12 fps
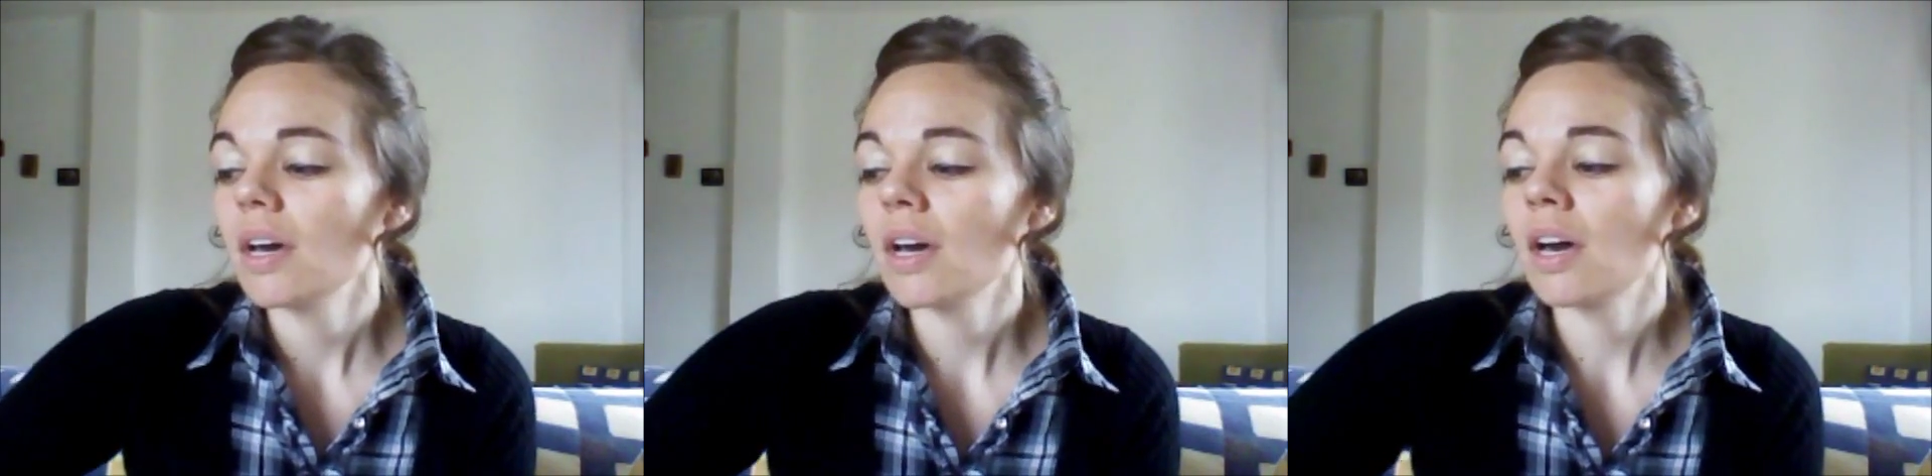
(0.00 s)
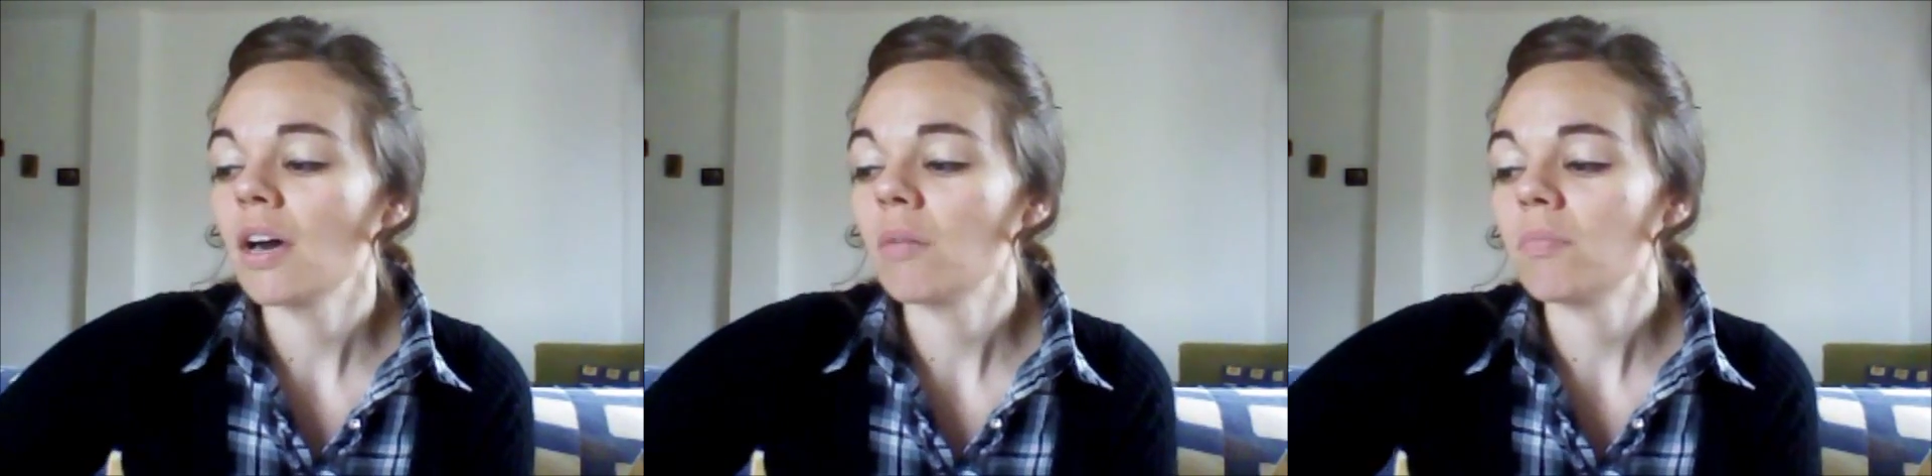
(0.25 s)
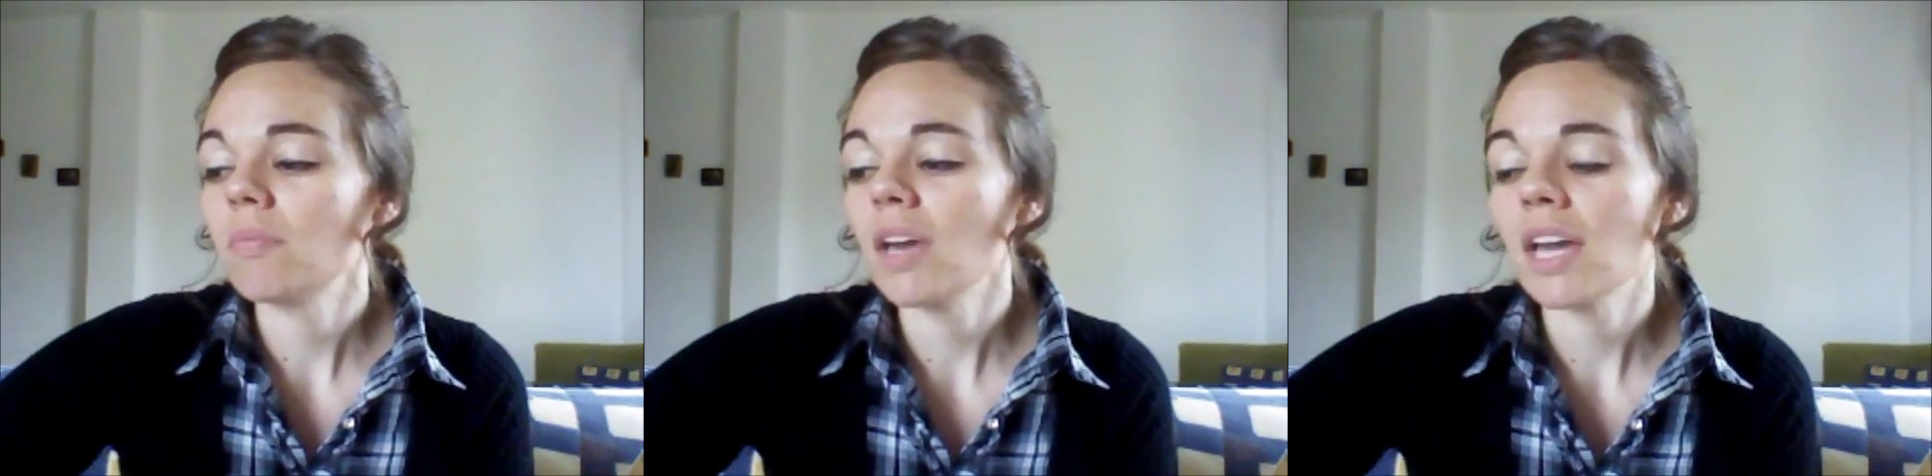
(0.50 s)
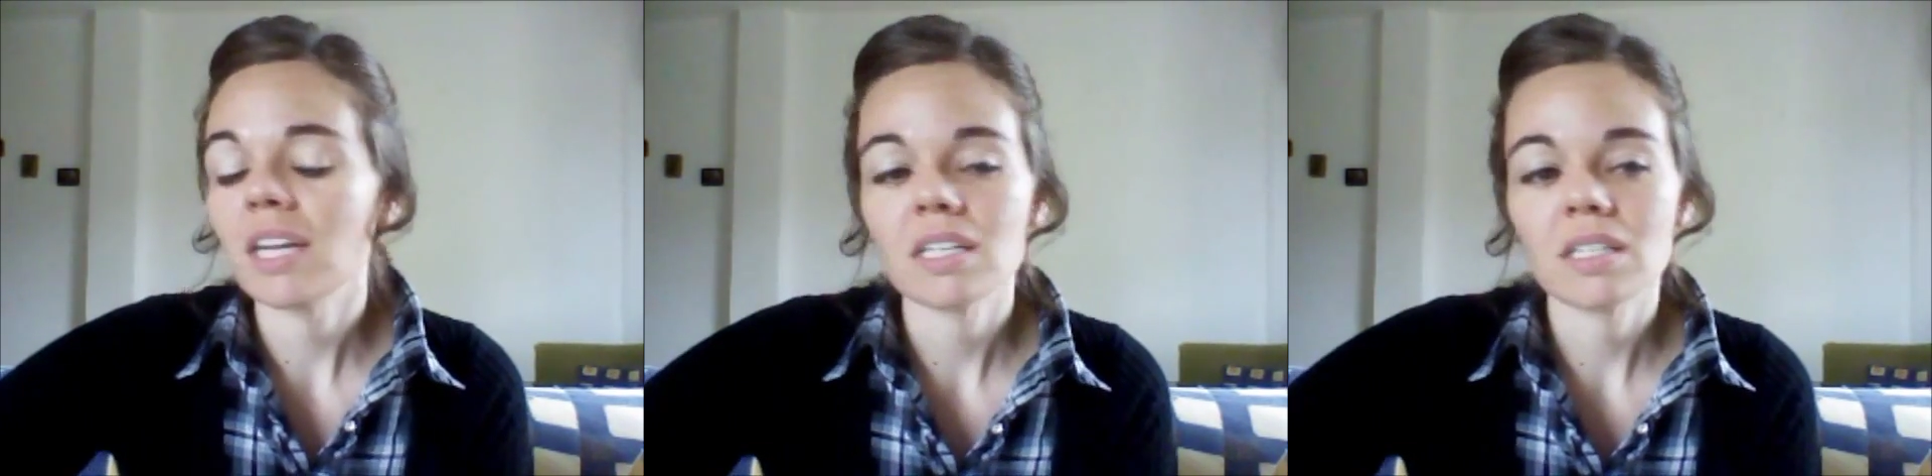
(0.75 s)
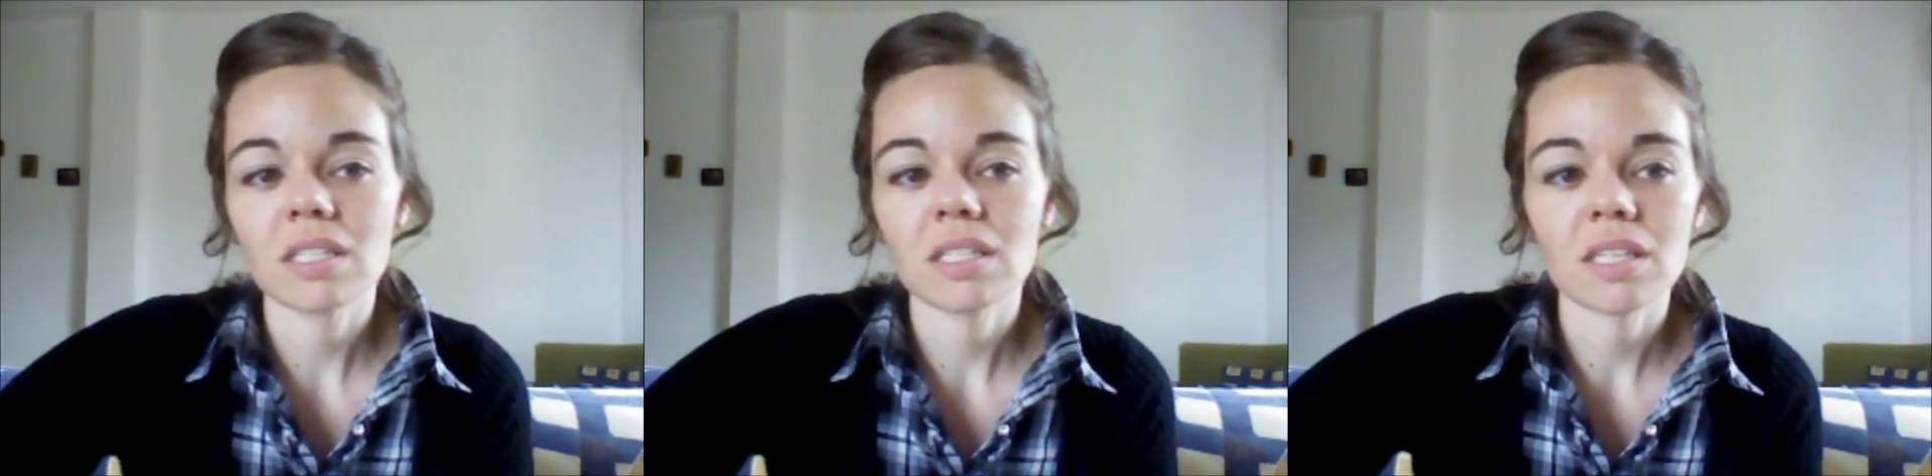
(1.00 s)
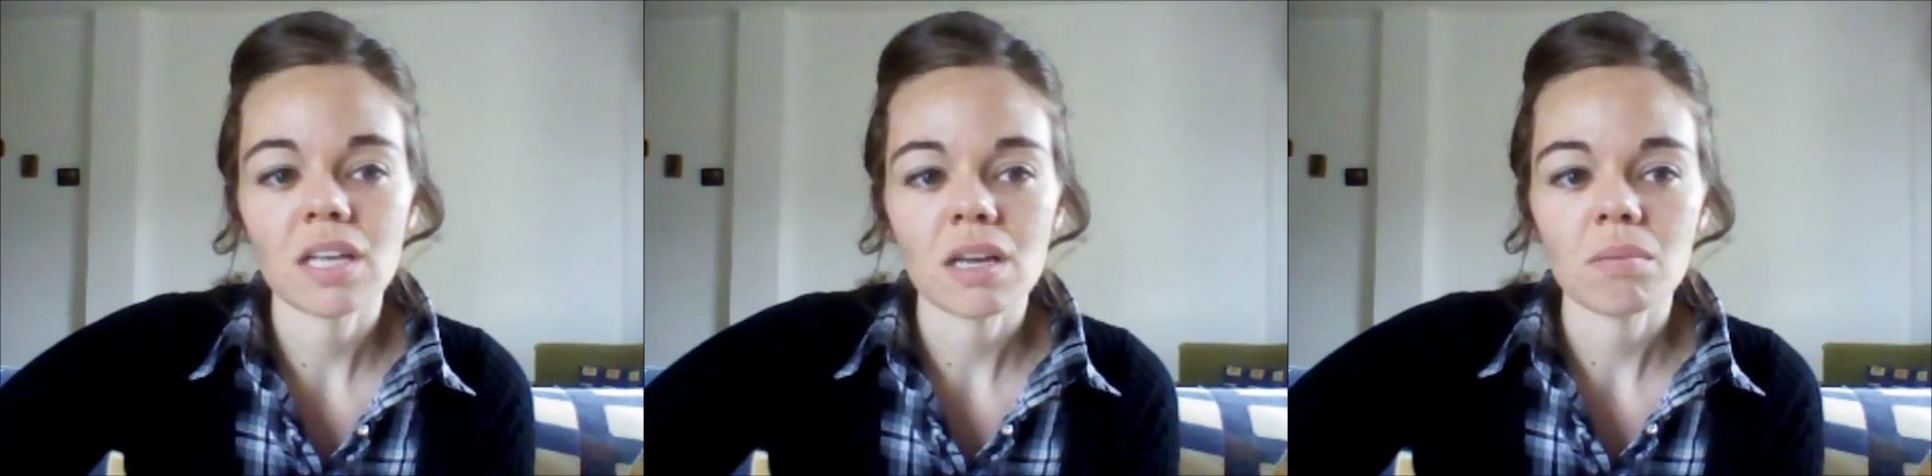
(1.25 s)
And it's the
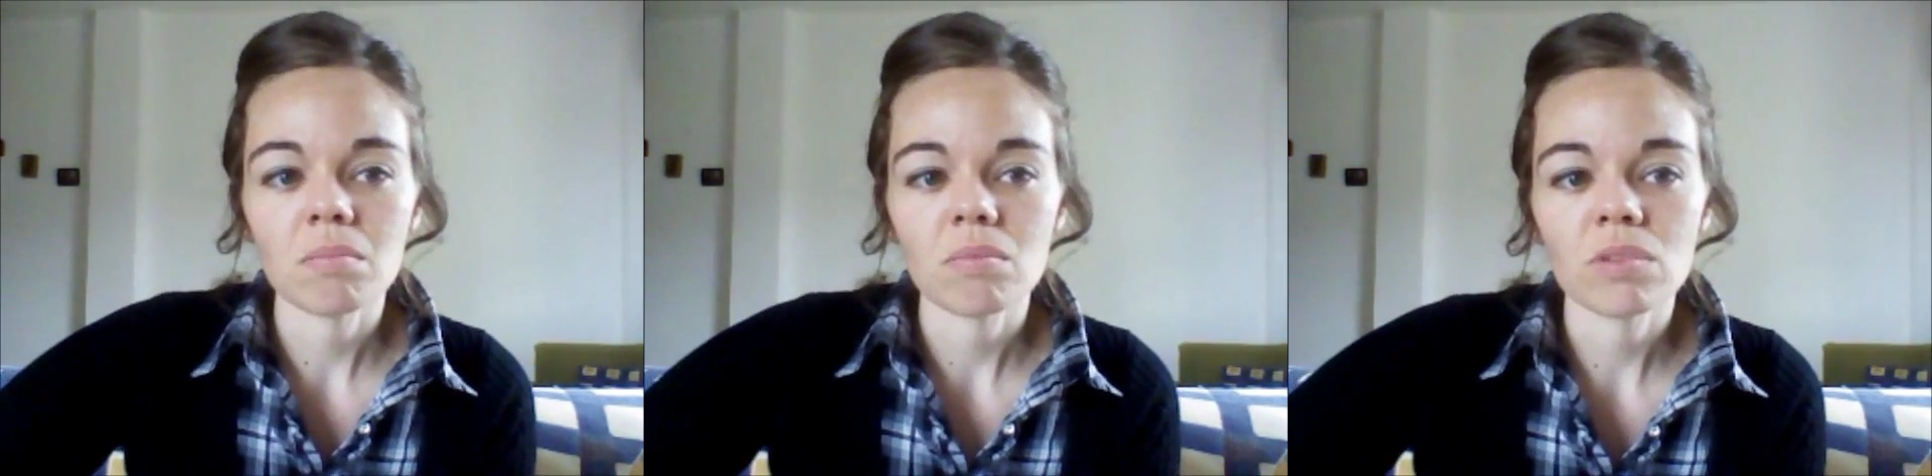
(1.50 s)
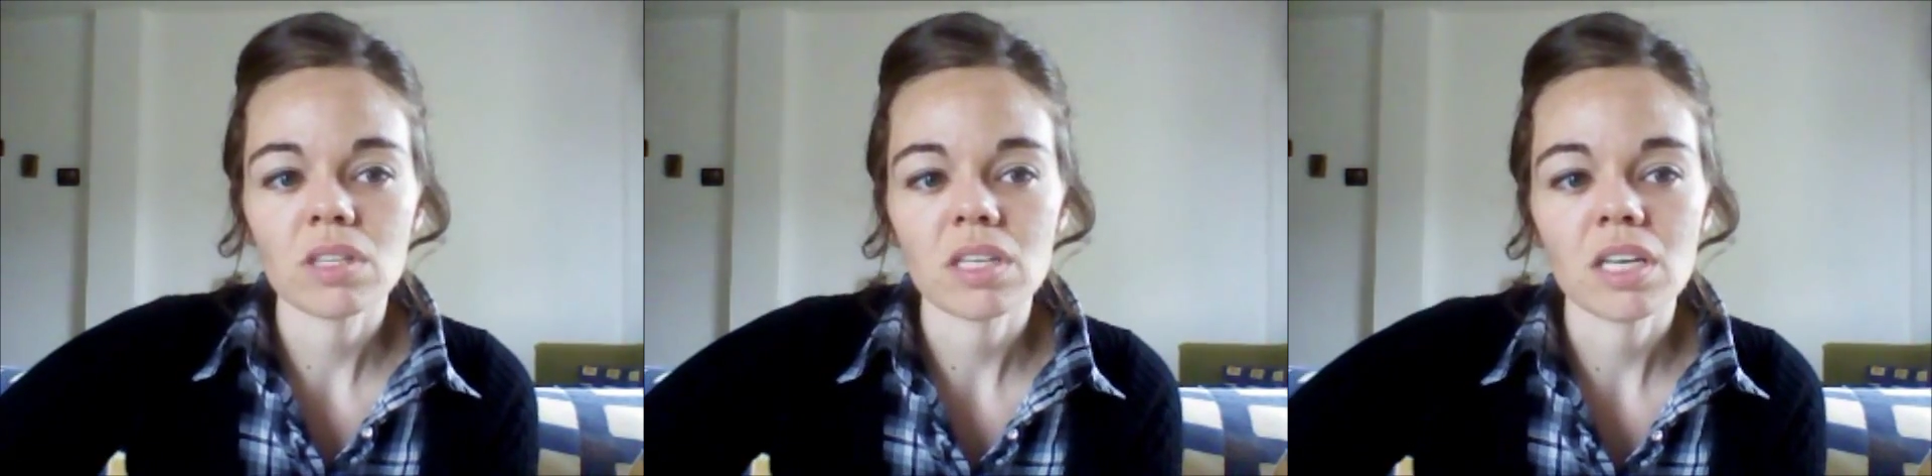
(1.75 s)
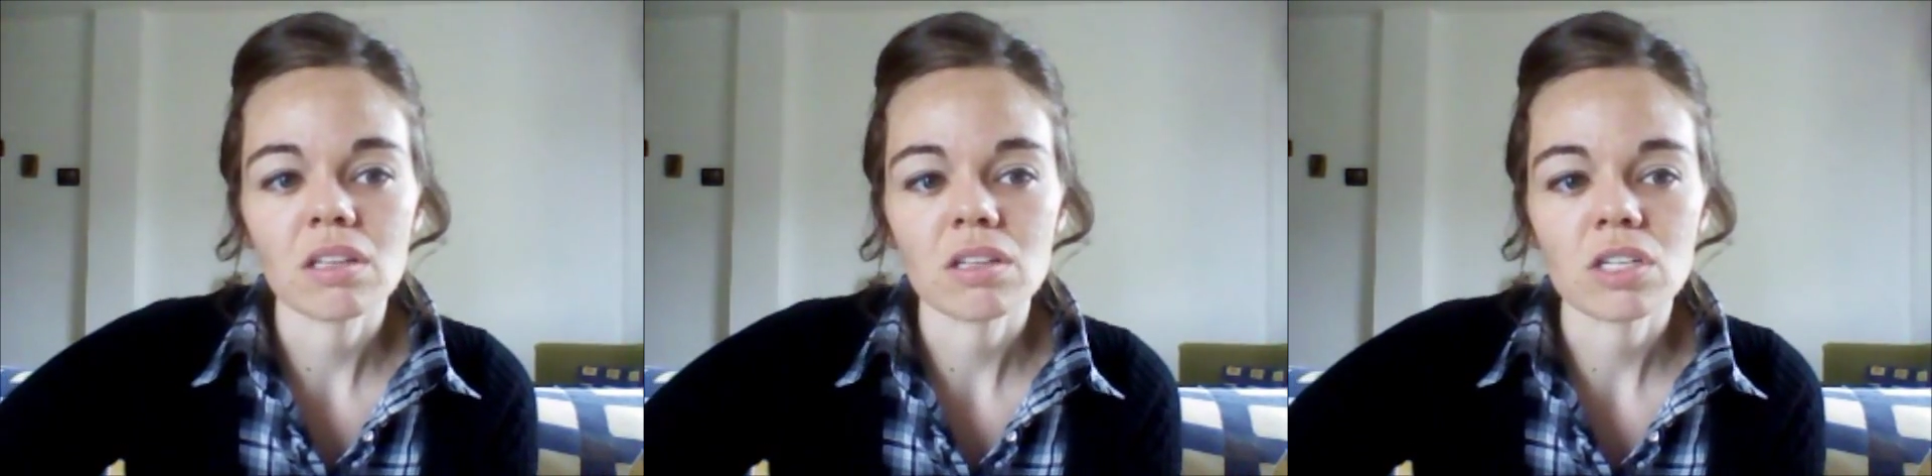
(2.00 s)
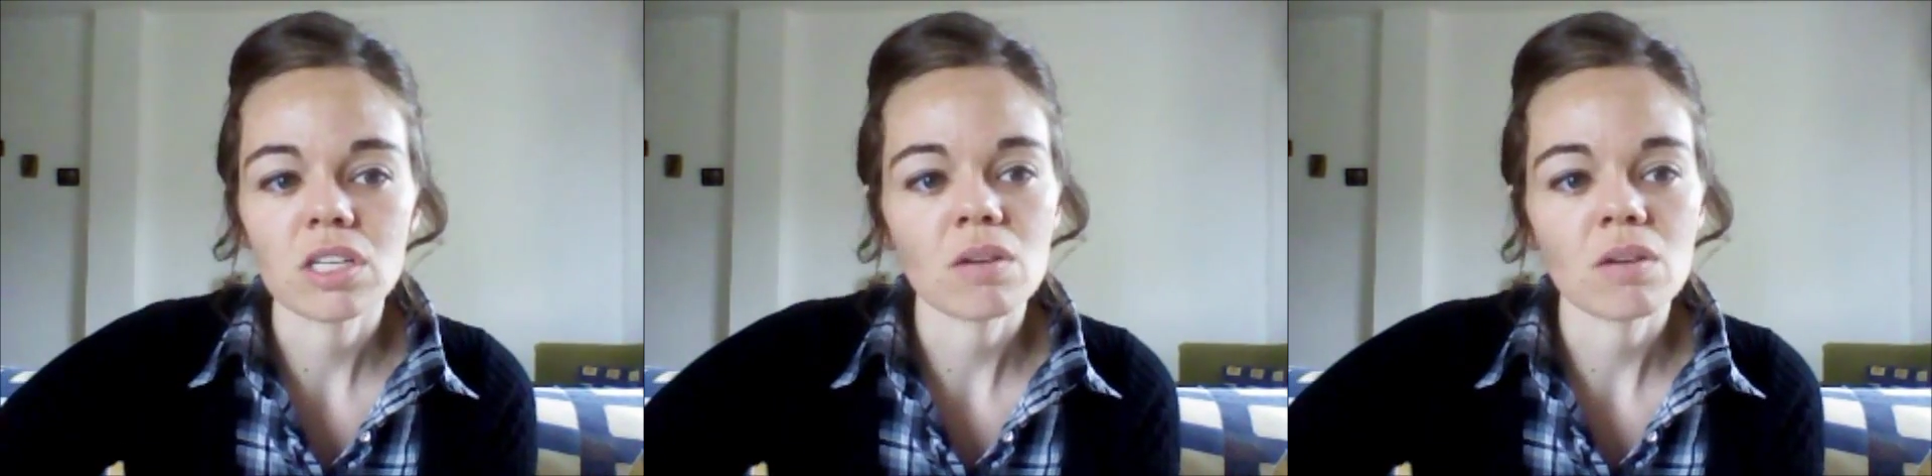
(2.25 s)
same with English.